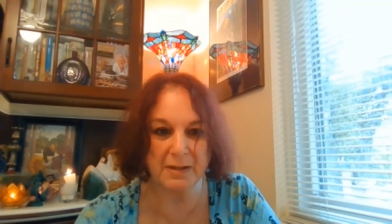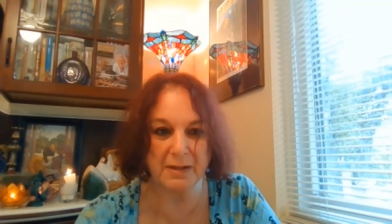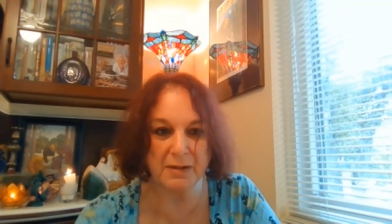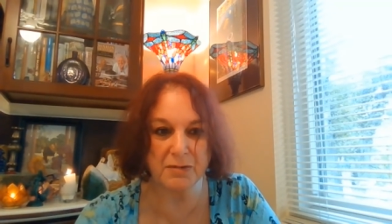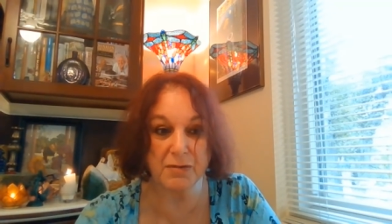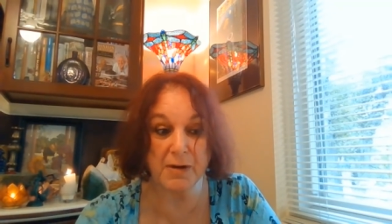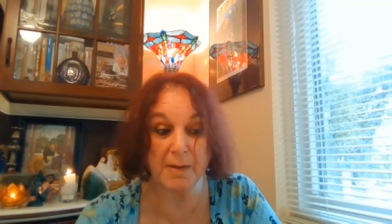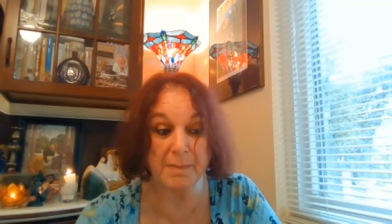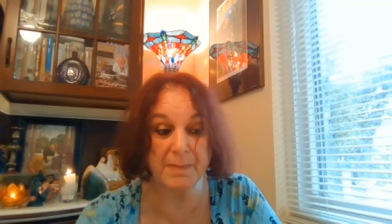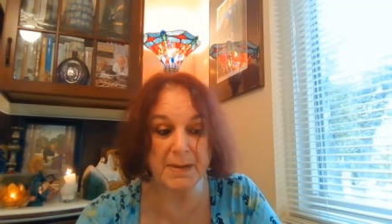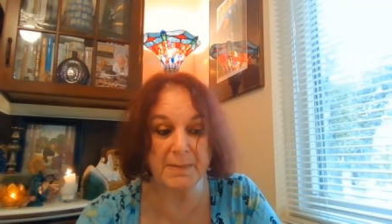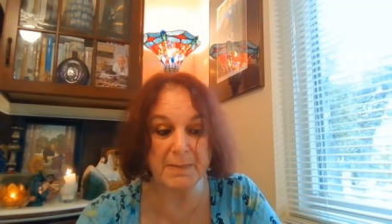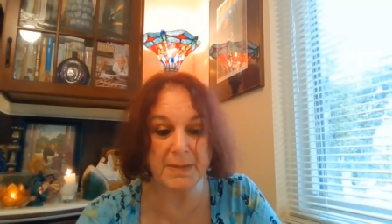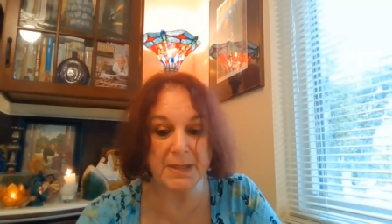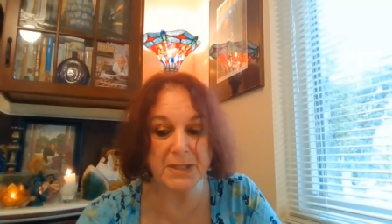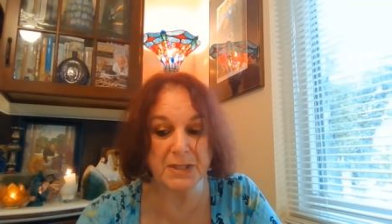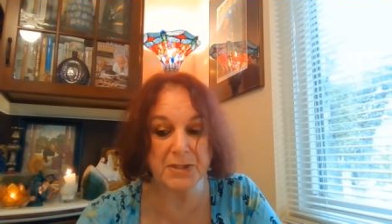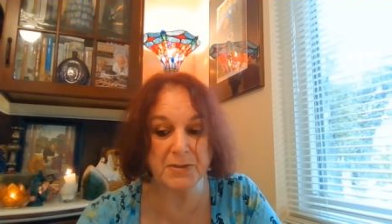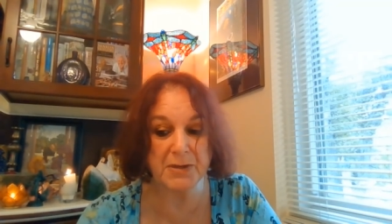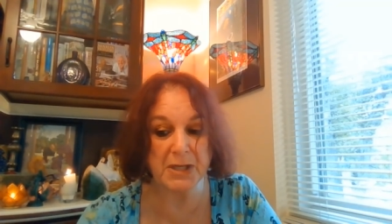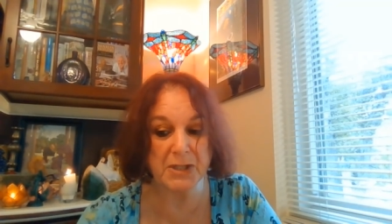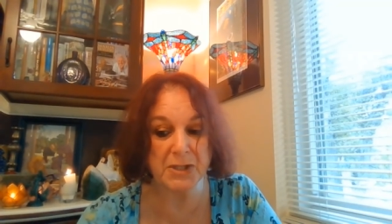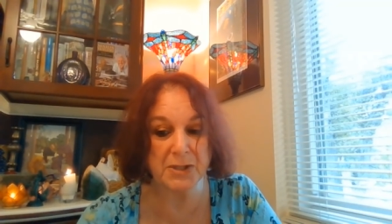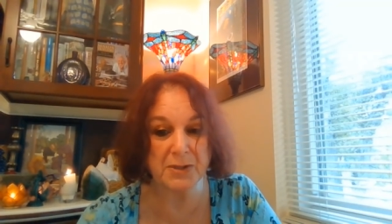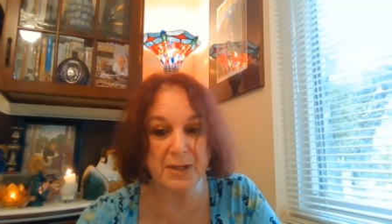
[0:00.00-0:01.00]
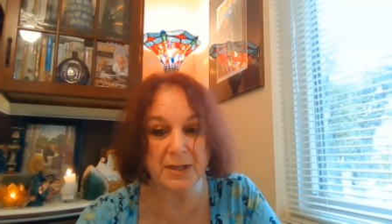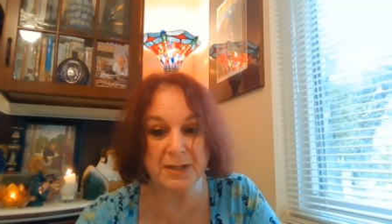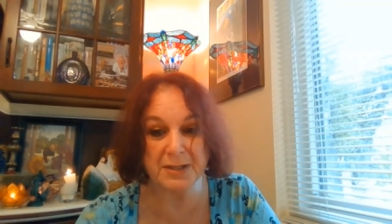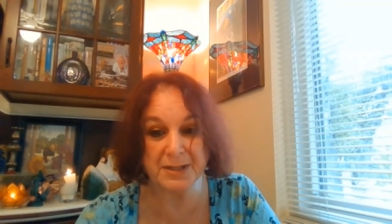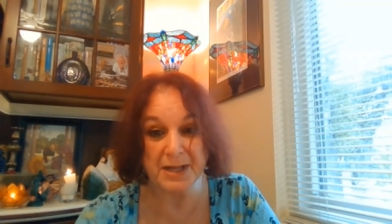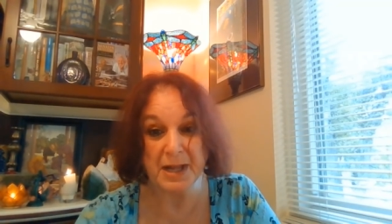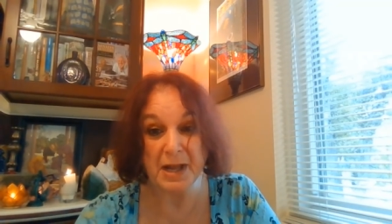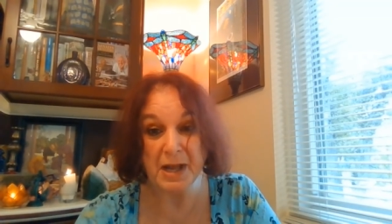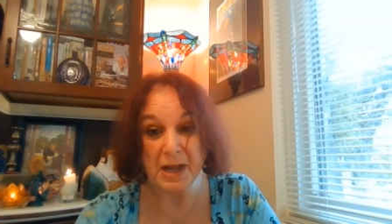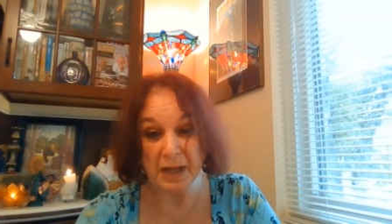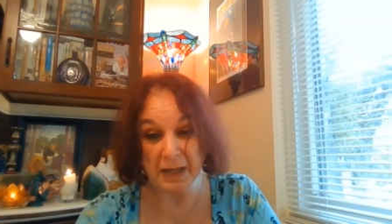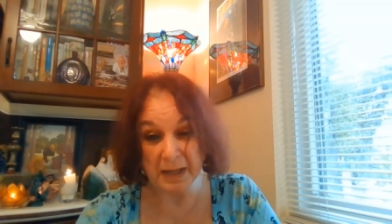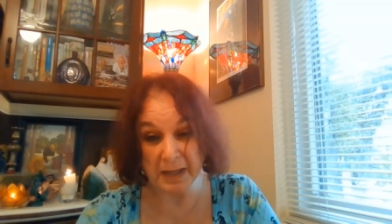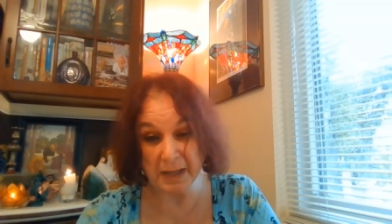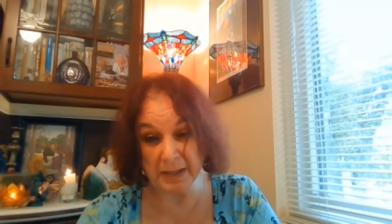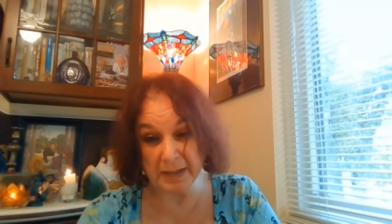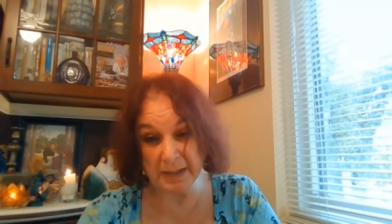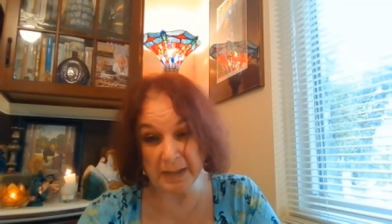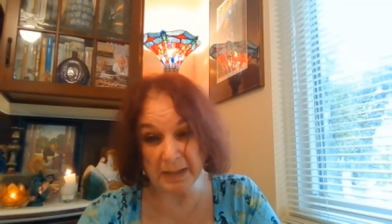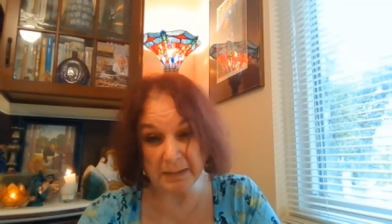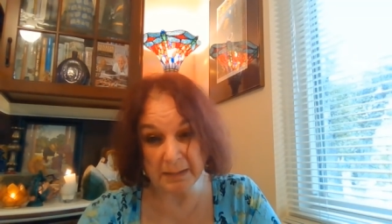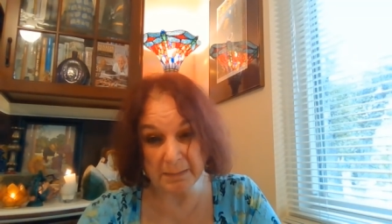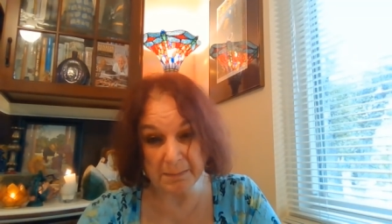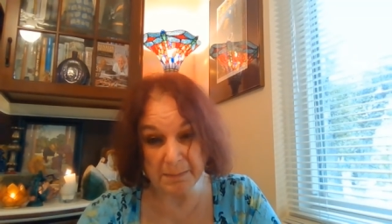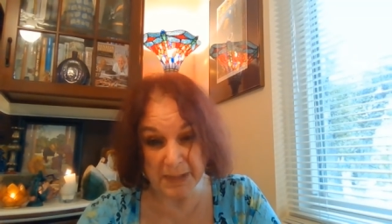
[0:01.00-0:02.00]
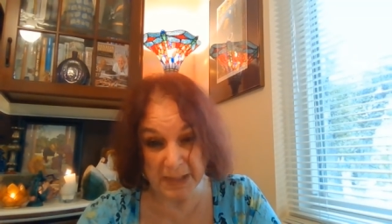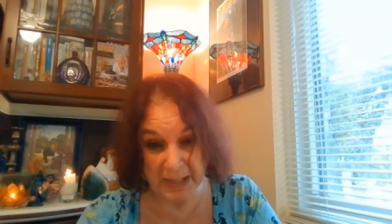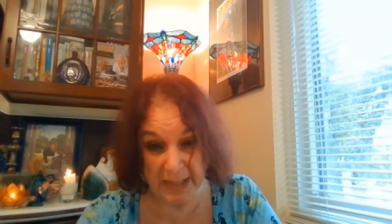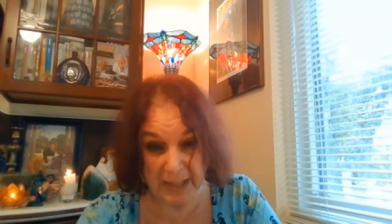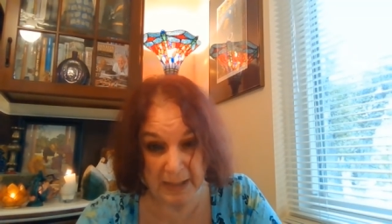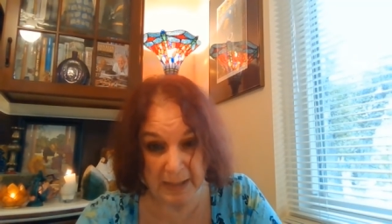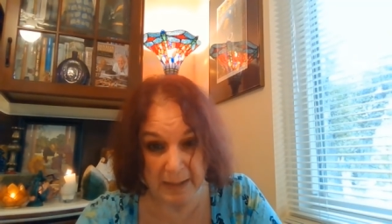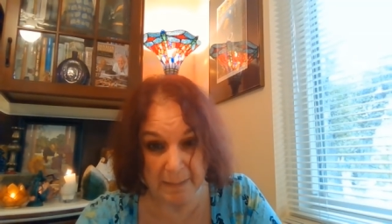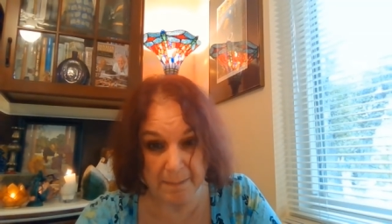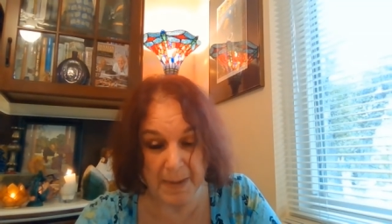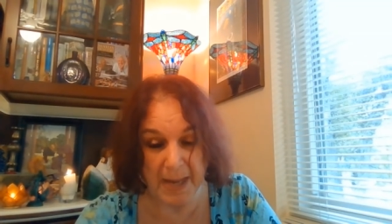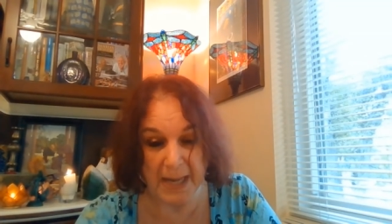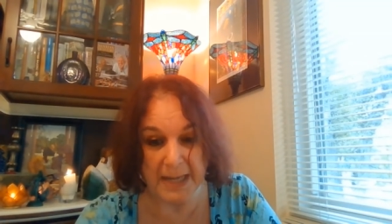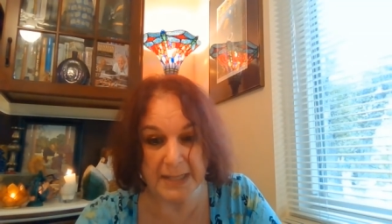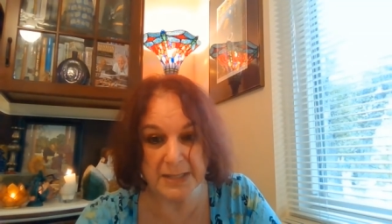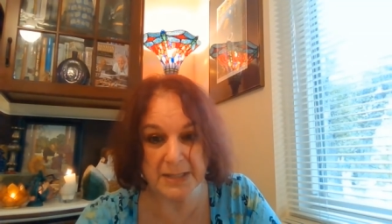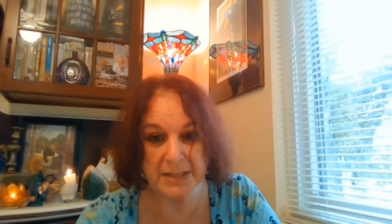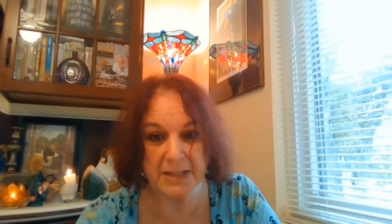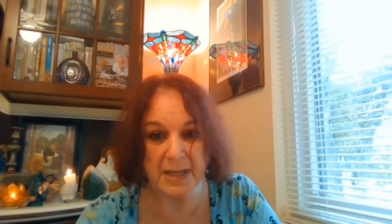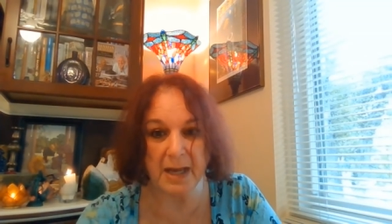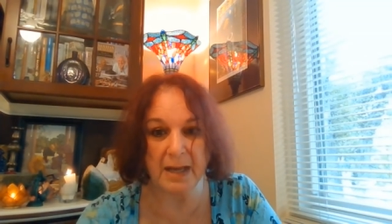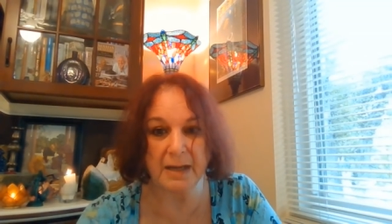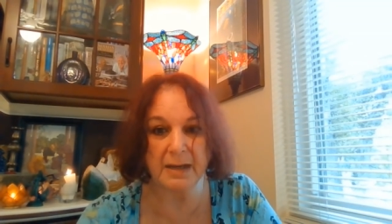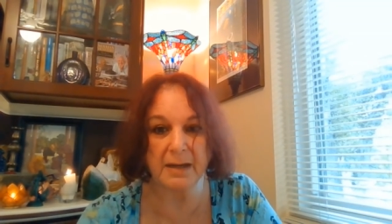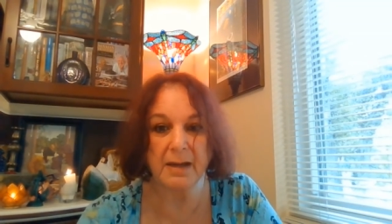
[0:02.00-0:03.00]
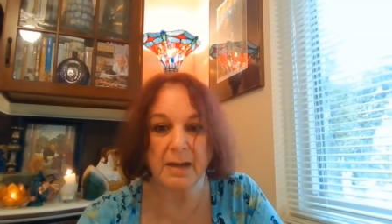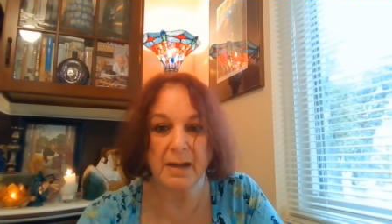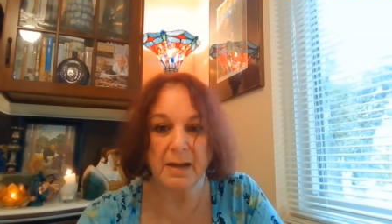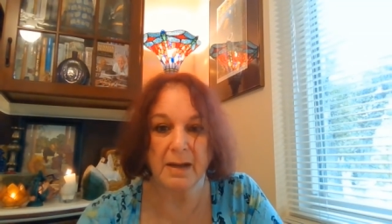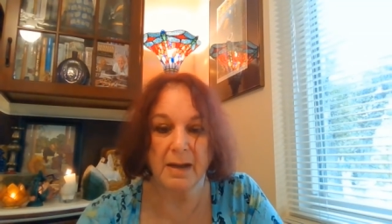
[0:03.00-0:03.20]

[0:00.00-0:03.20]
the Trump administration, that is completely based on